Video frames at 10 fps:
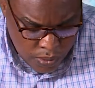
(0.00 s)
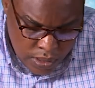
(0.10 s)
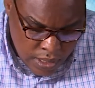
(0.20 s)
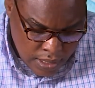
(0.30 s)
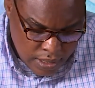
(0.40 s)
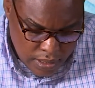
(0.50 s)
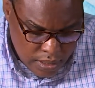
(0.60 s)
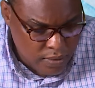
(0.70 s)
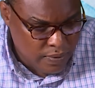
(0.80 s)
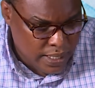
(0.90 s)
take
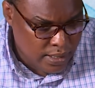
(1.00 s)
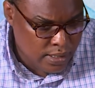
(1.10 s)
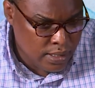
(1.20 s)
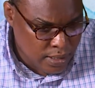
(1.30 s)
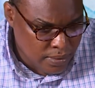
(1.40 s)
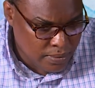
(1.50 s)
the vaccine,